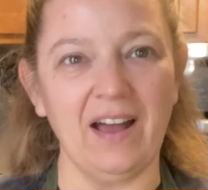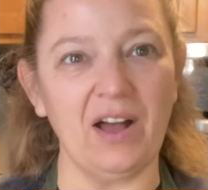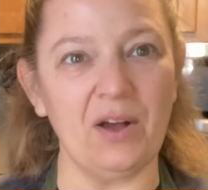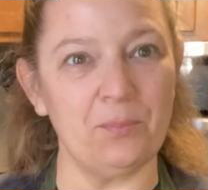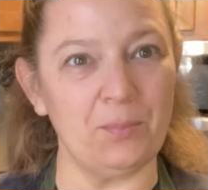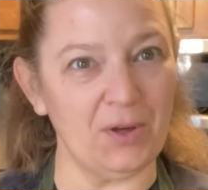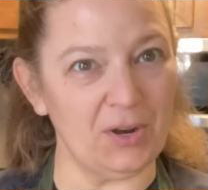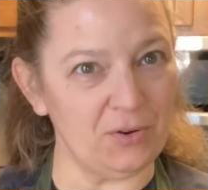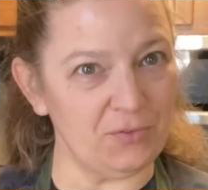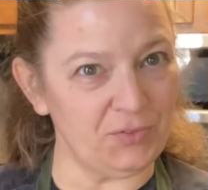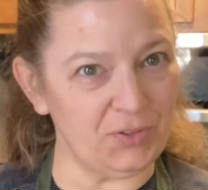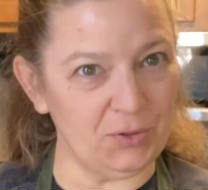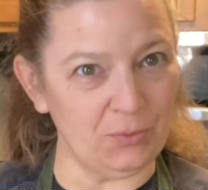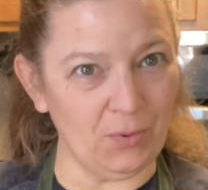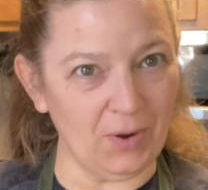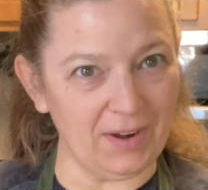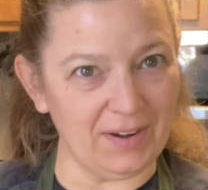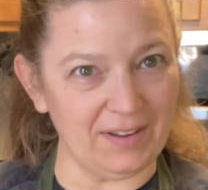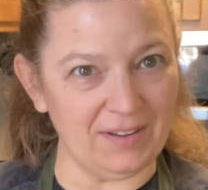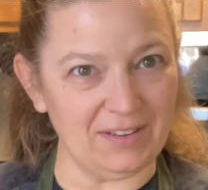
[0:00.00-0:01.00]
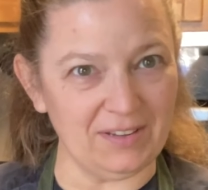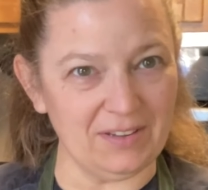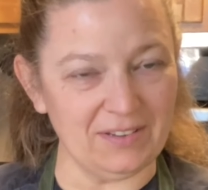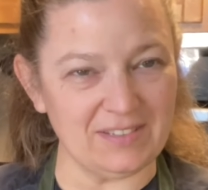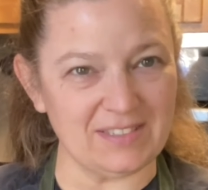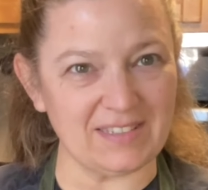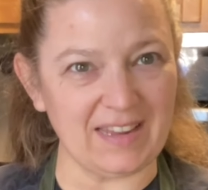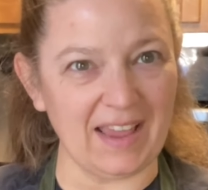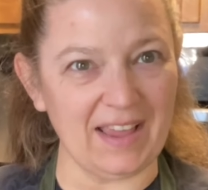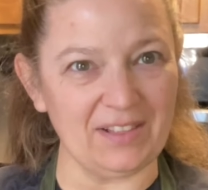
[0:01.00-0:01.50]
But if you want to
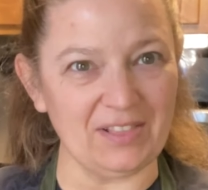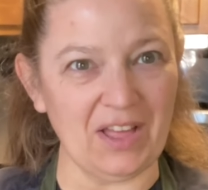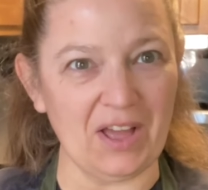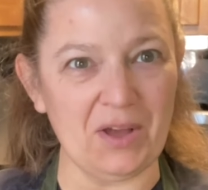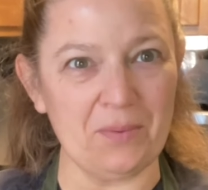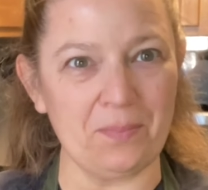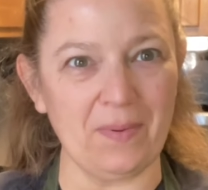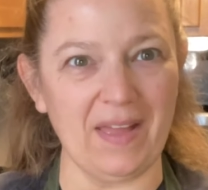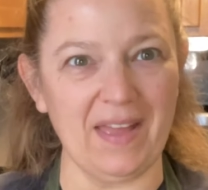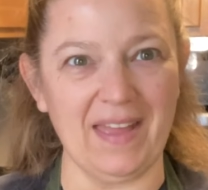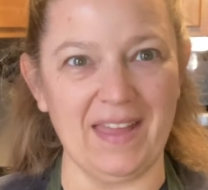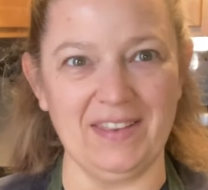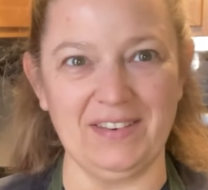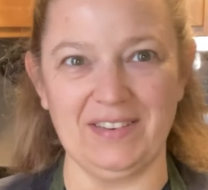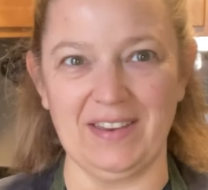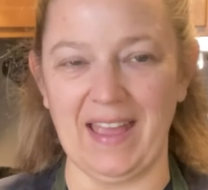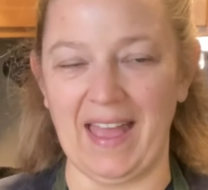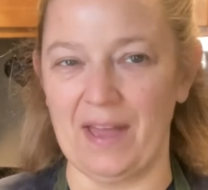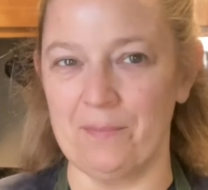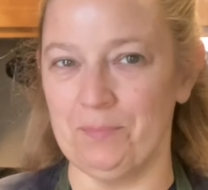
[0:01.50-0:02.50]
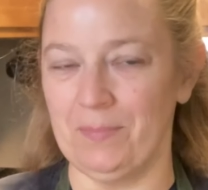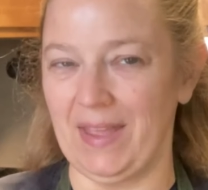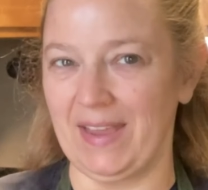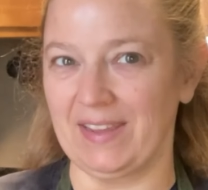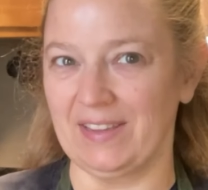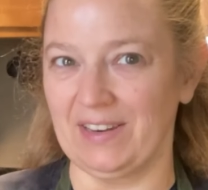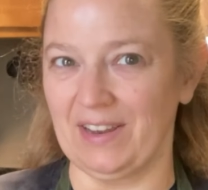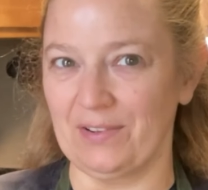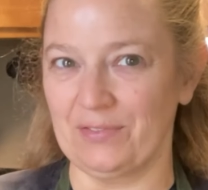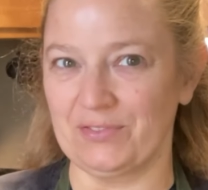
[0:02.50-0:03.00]
scale up and make
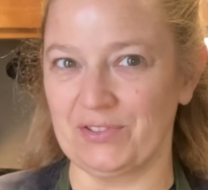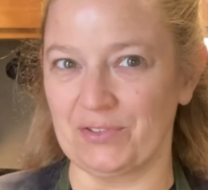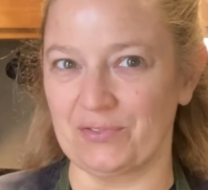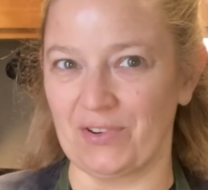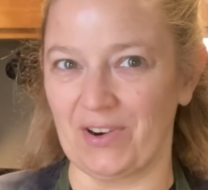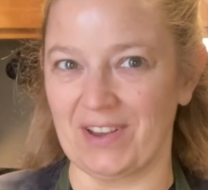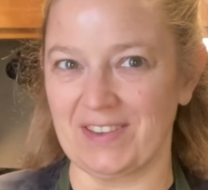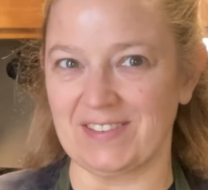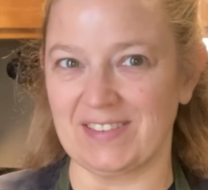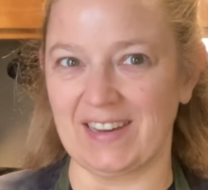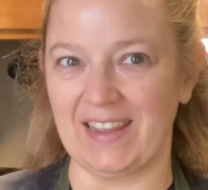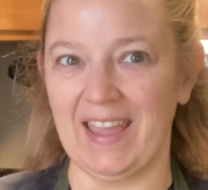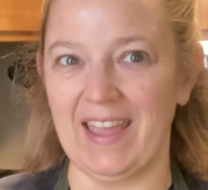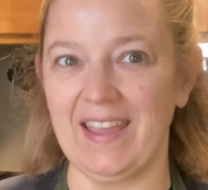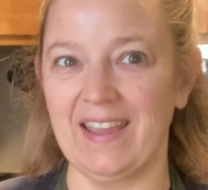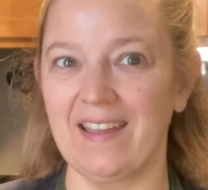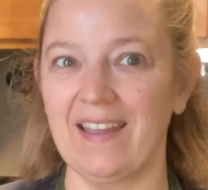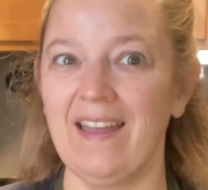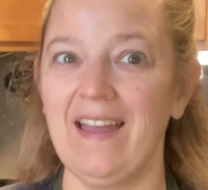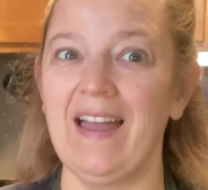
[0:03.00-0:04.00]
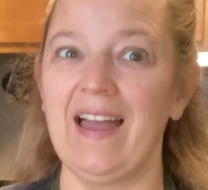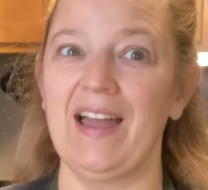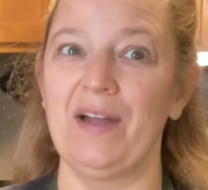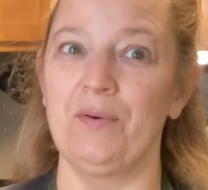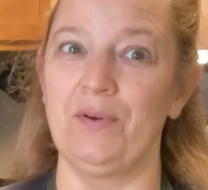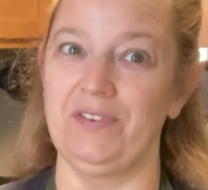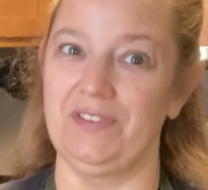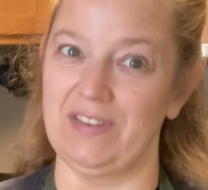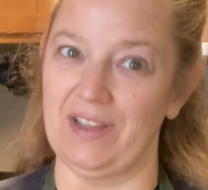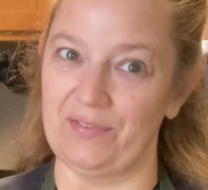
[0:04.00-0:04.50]
enough to frost a cake, I
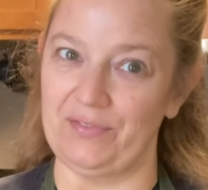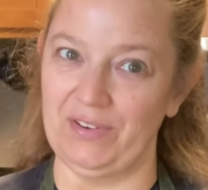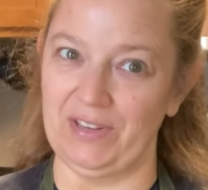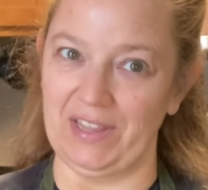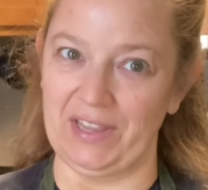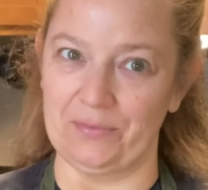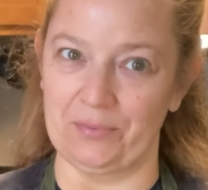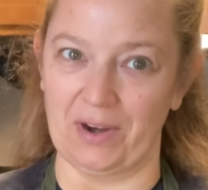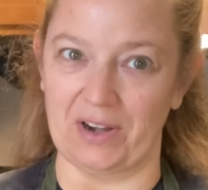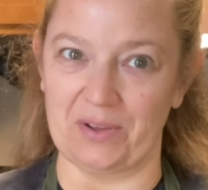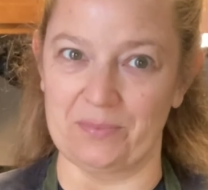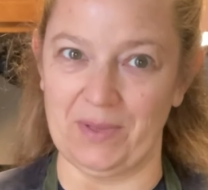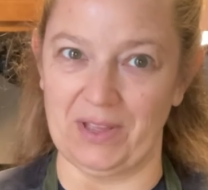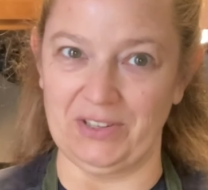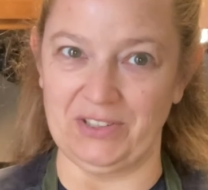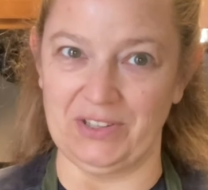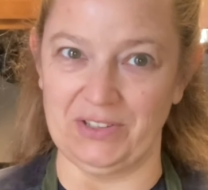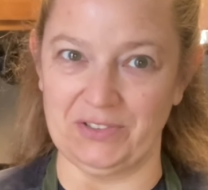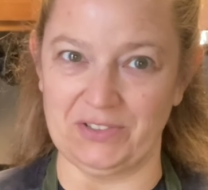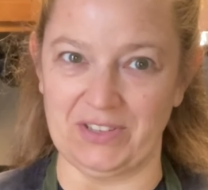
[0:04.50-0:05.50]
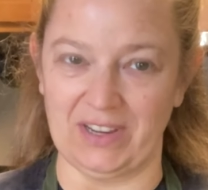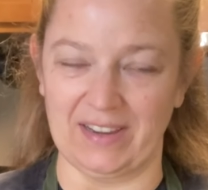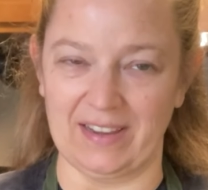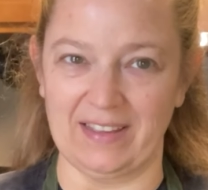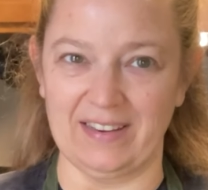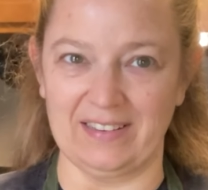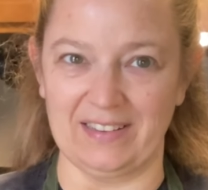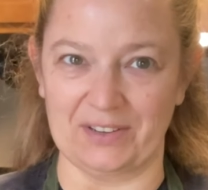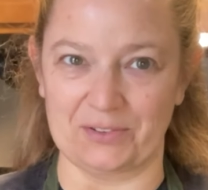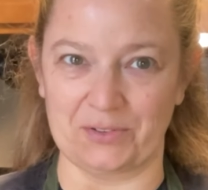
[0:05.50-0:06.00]
would definitely recommend using
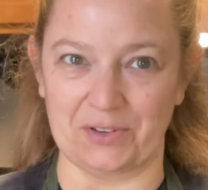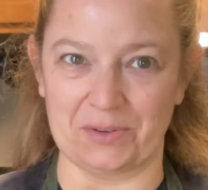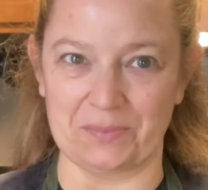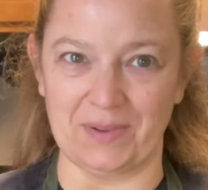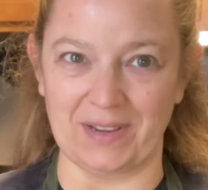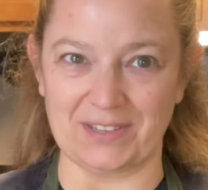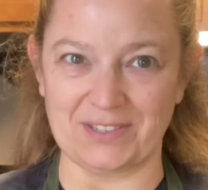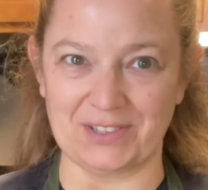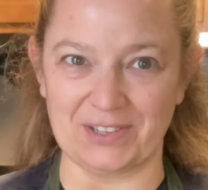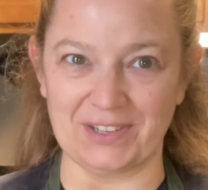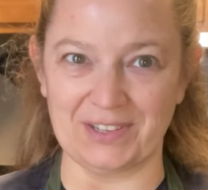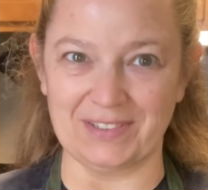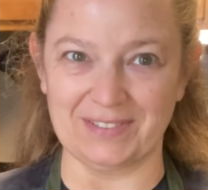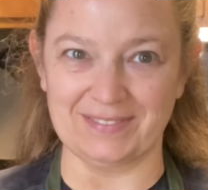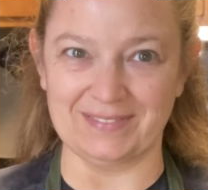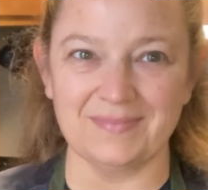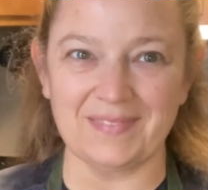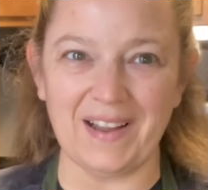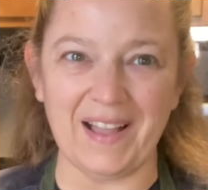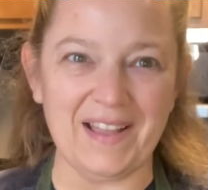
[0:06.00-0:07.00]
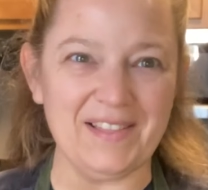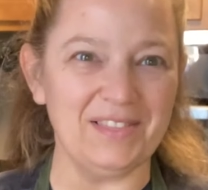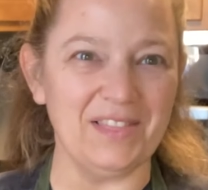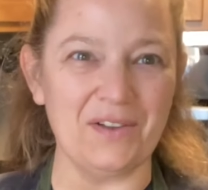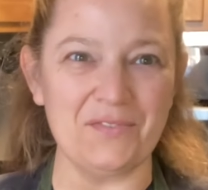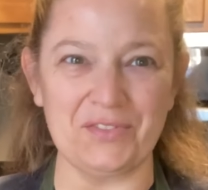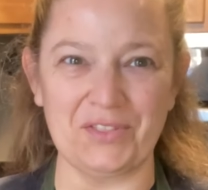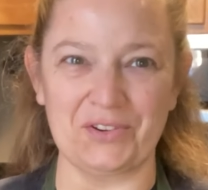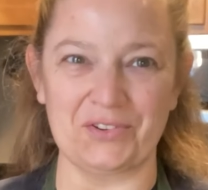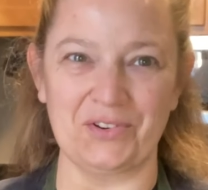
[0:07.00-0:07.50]
an electric mixer. I
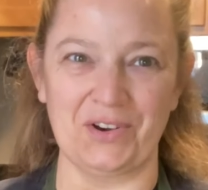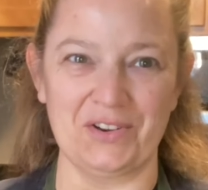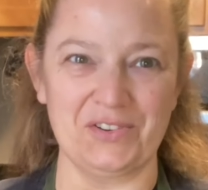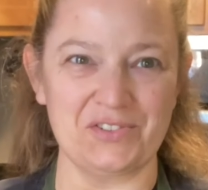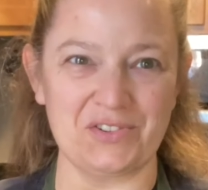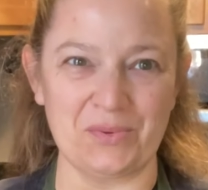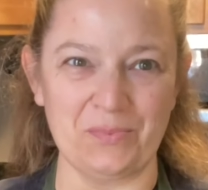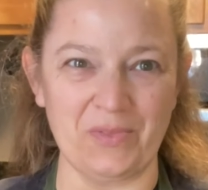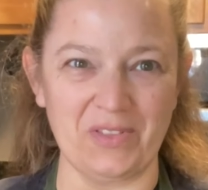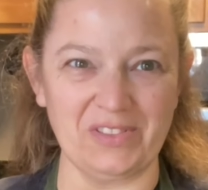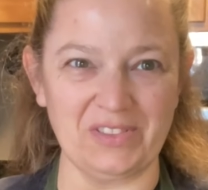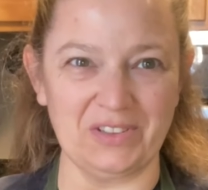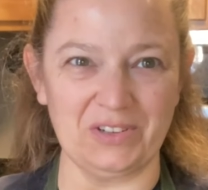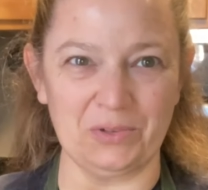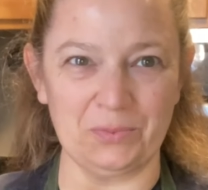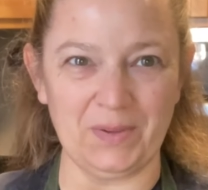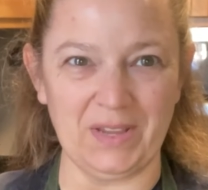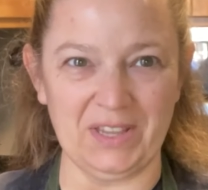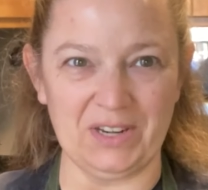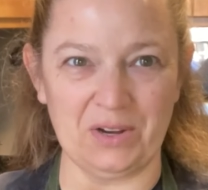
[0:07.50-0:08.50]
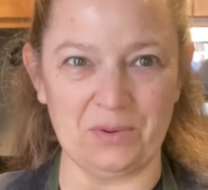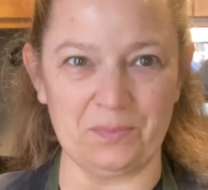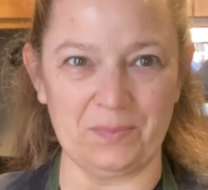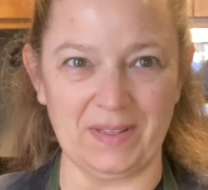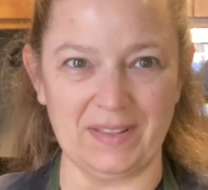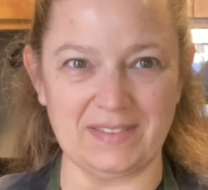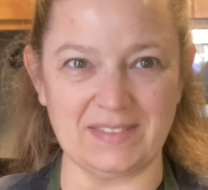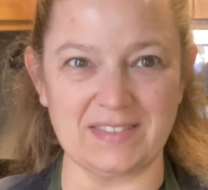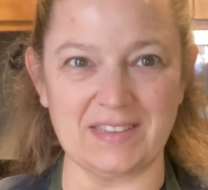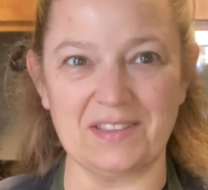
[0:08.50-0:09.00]
love the crunch from the little peanut
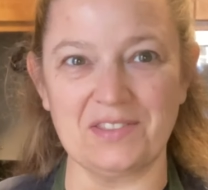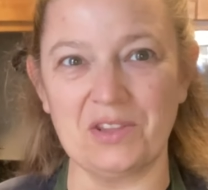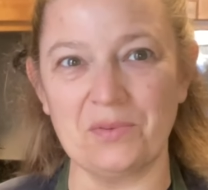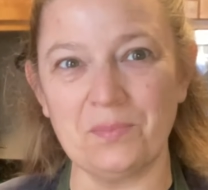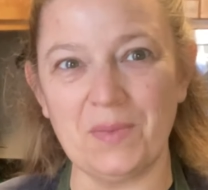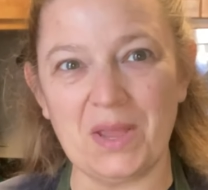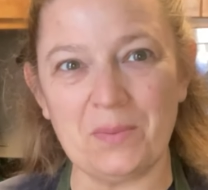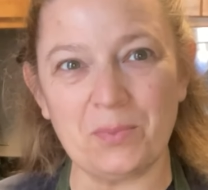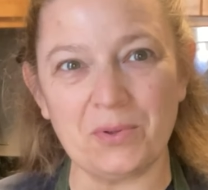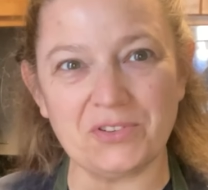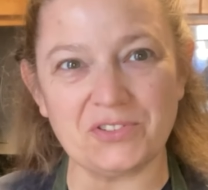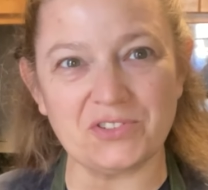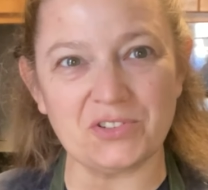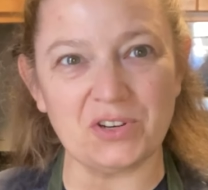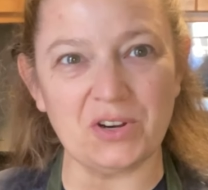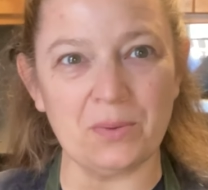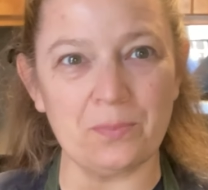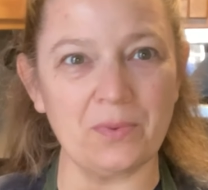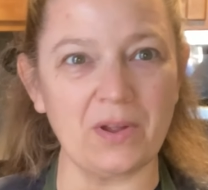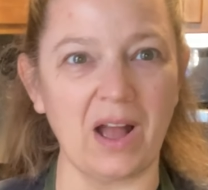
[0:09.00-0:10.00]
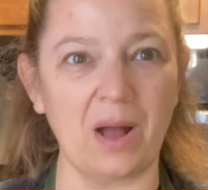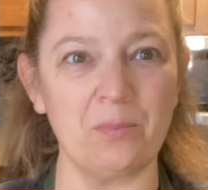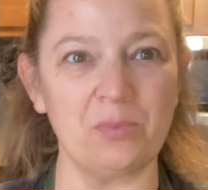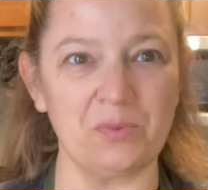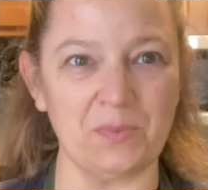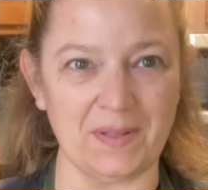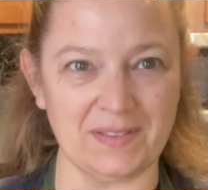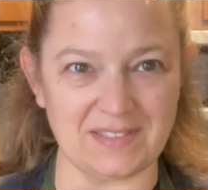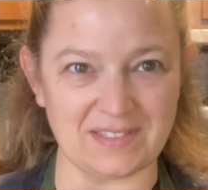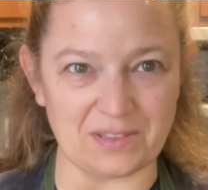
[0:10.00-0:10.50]
bits, and the maple syrup
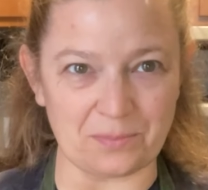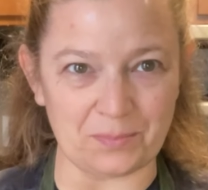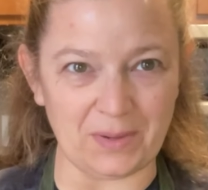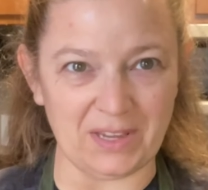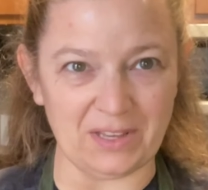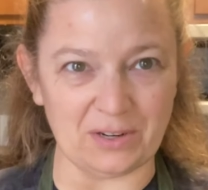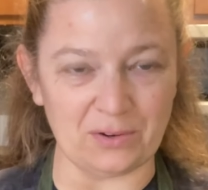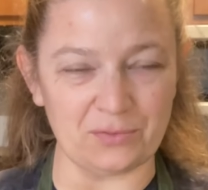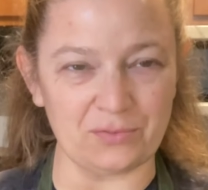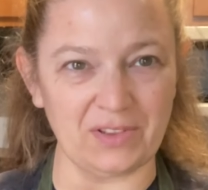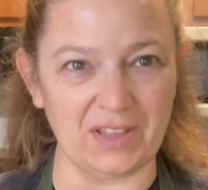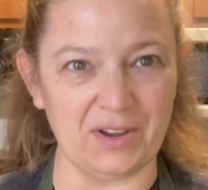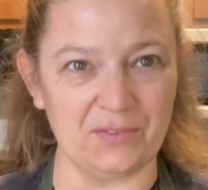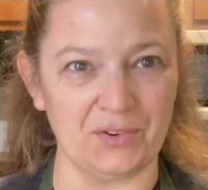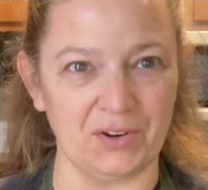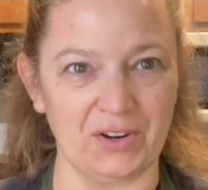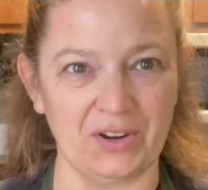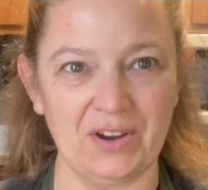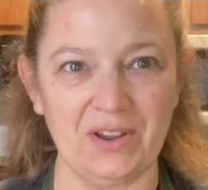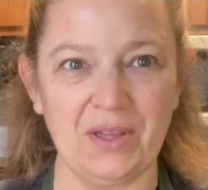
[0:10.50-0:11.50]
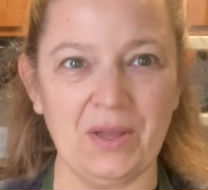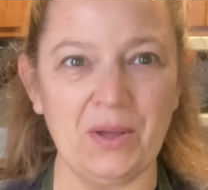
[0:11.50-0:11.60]
complements the peanut flavor